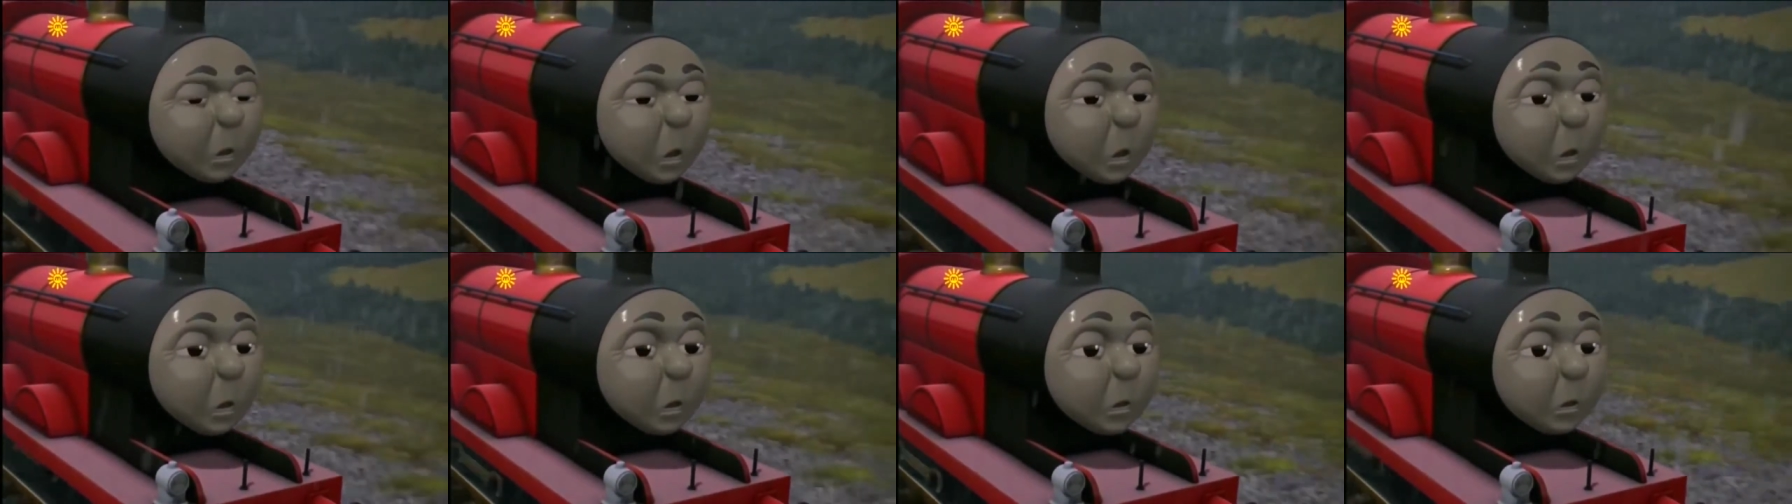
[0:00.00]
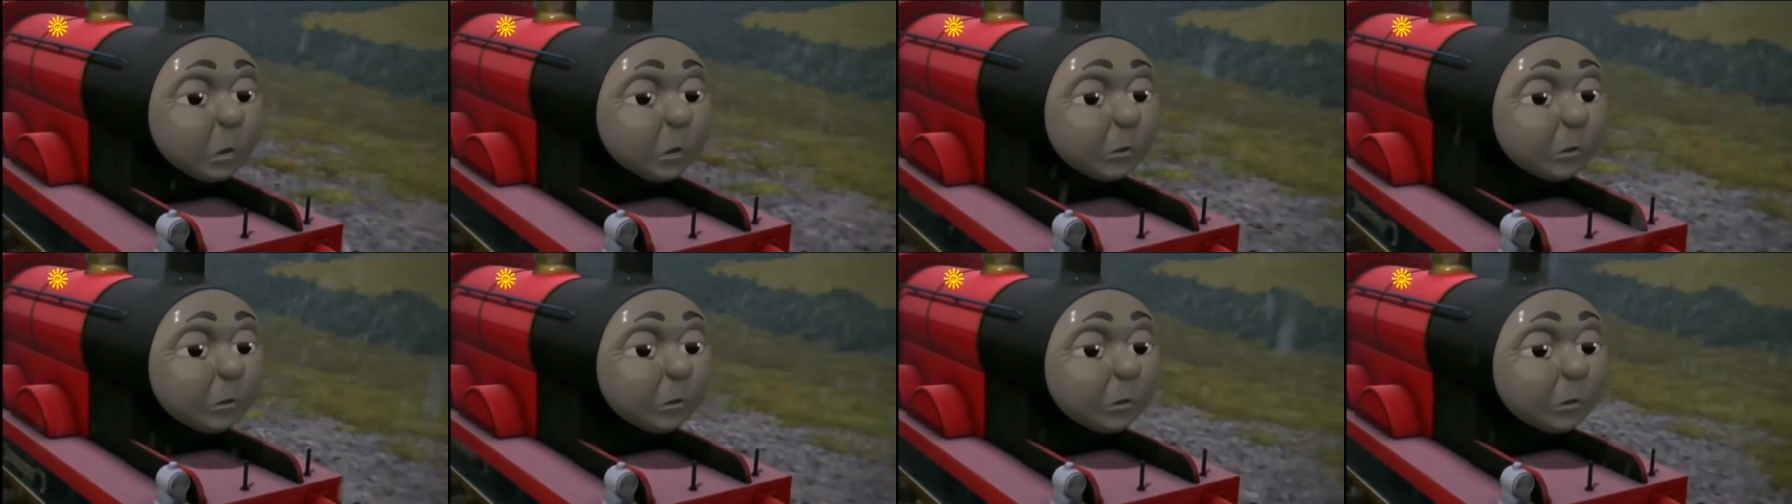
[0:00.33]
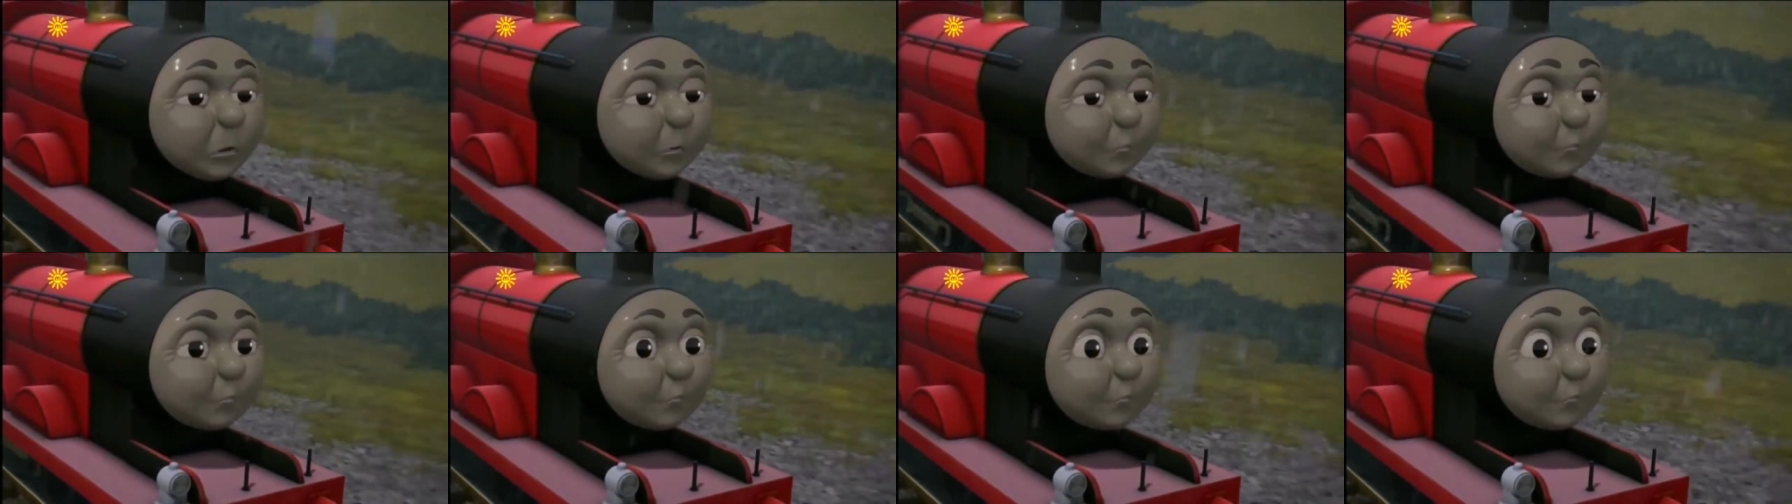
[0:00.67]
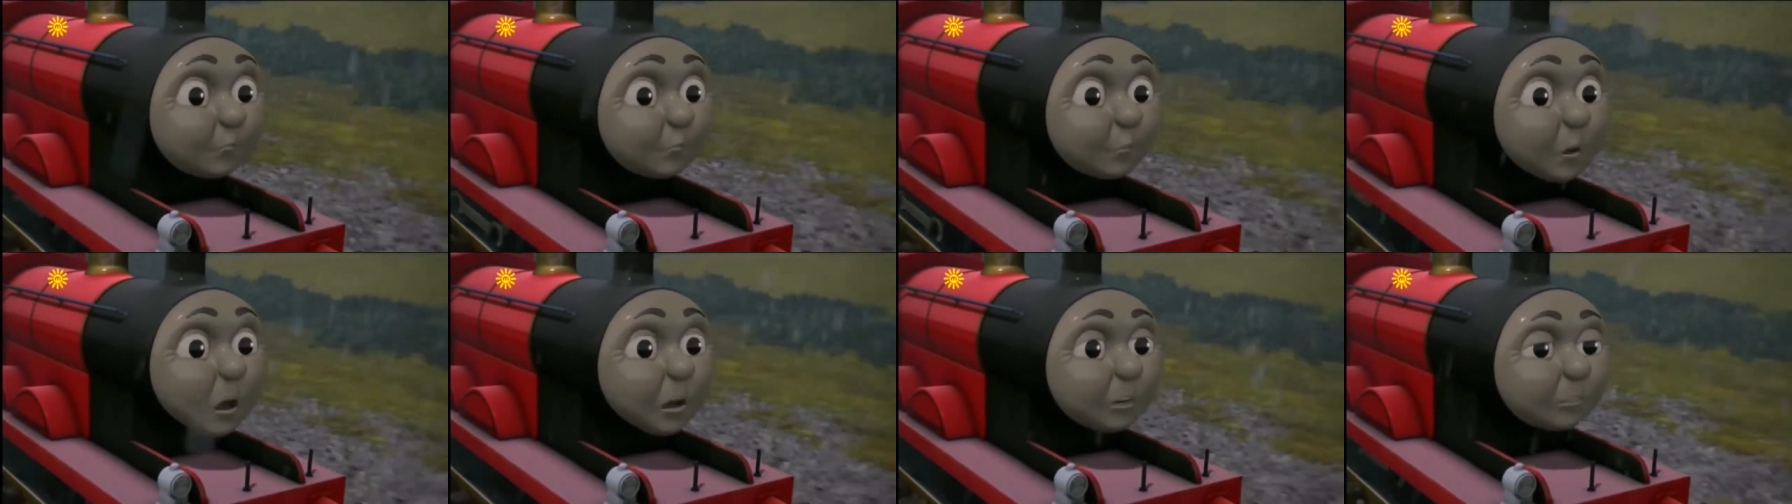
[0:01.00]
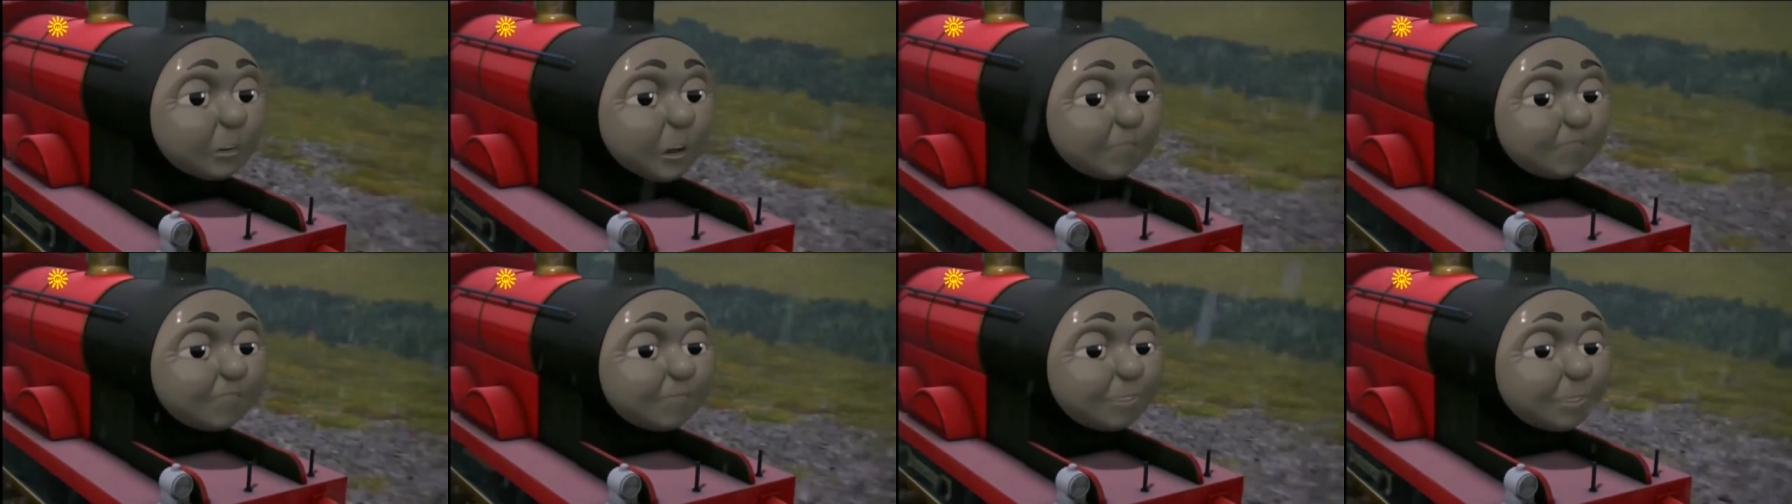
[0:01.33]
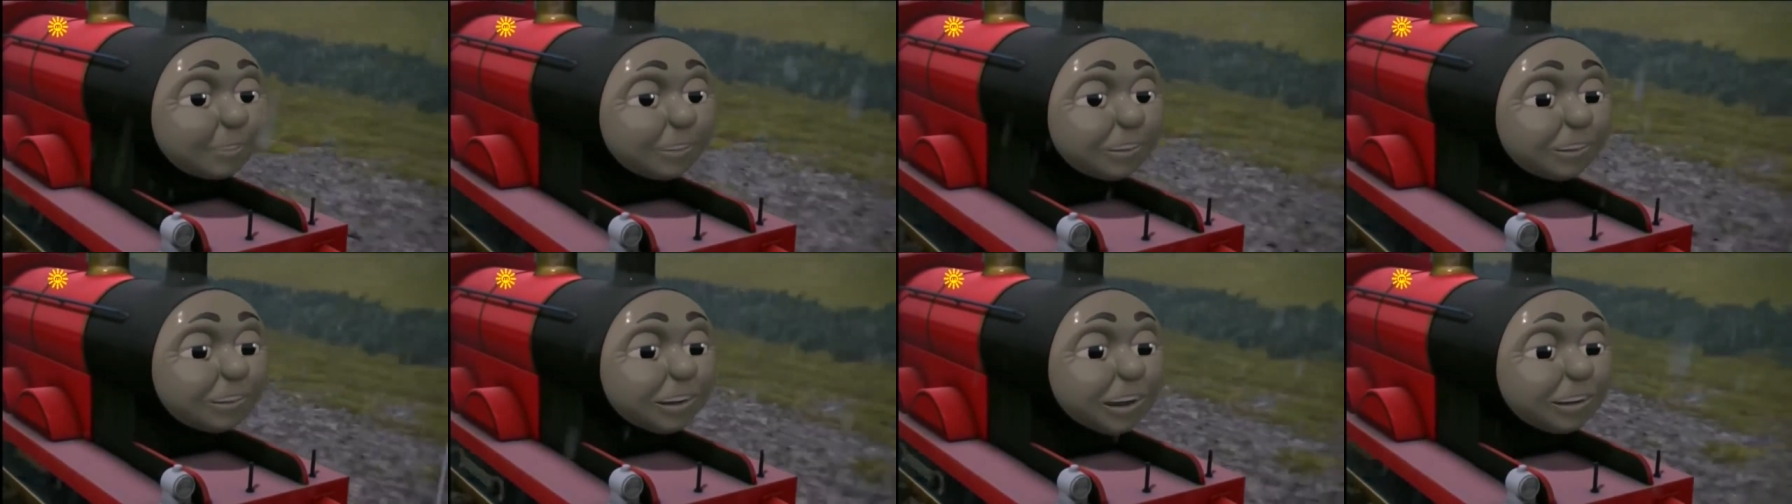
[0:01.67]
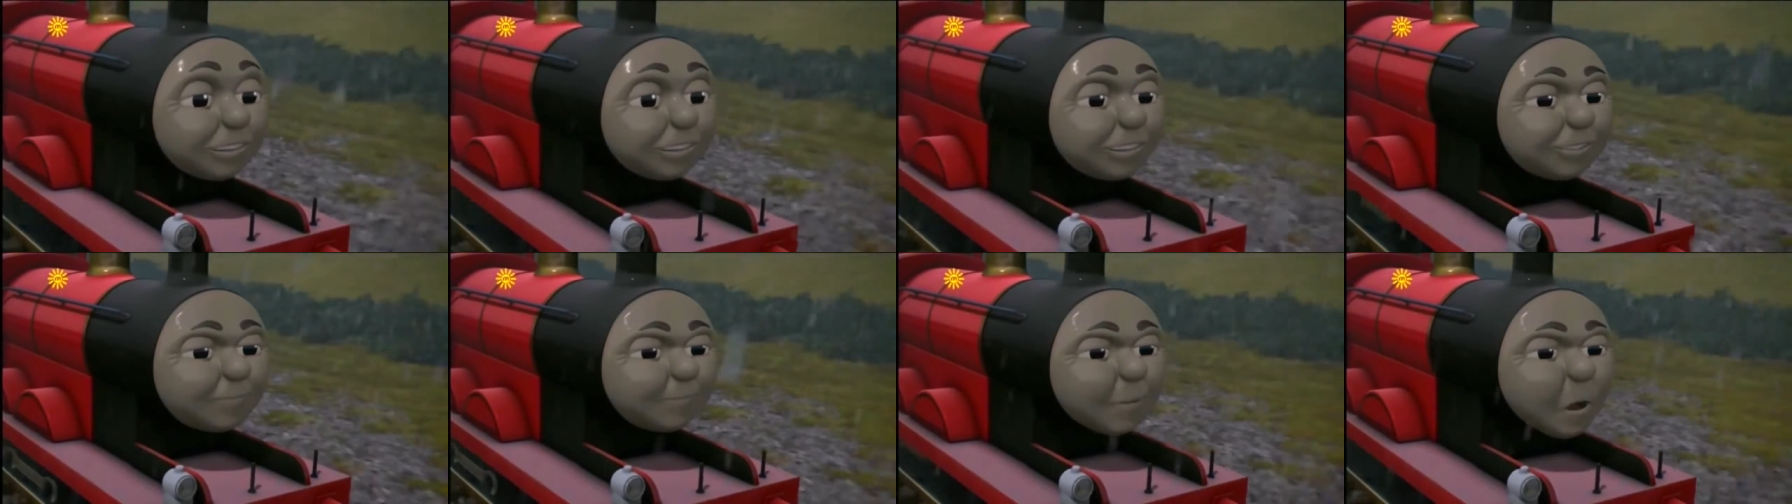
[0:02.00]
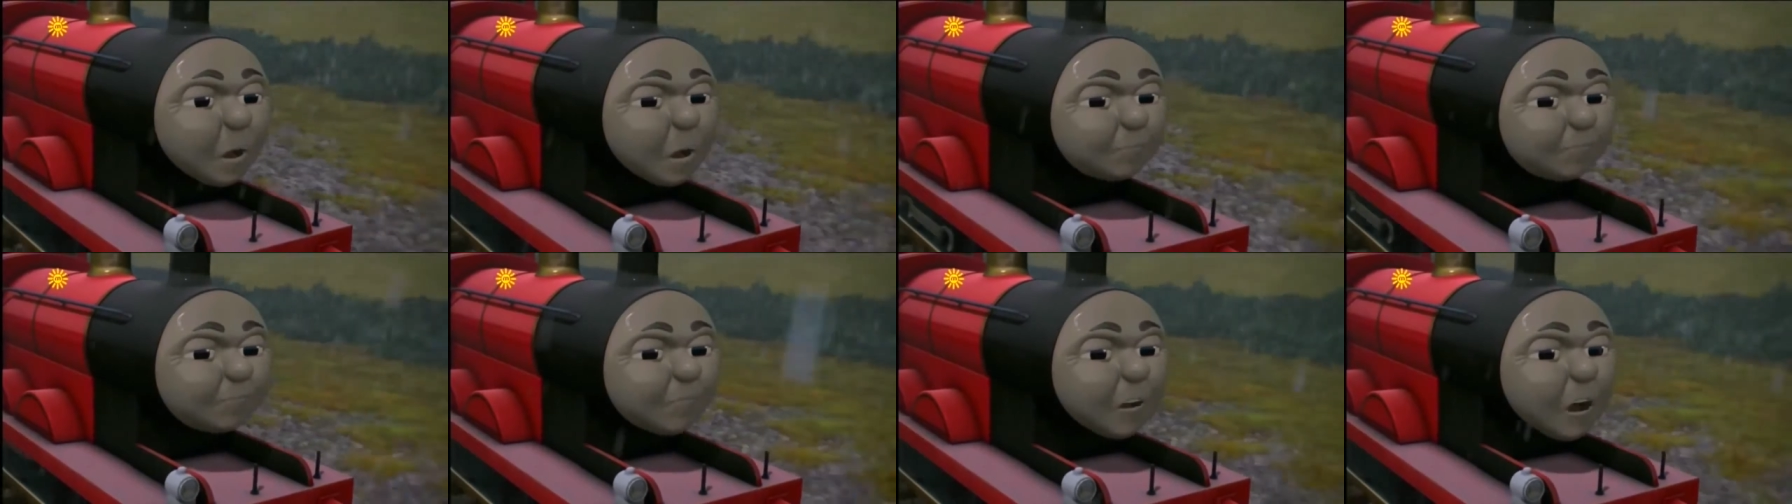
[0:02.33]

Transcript: Oh, who can appreciate my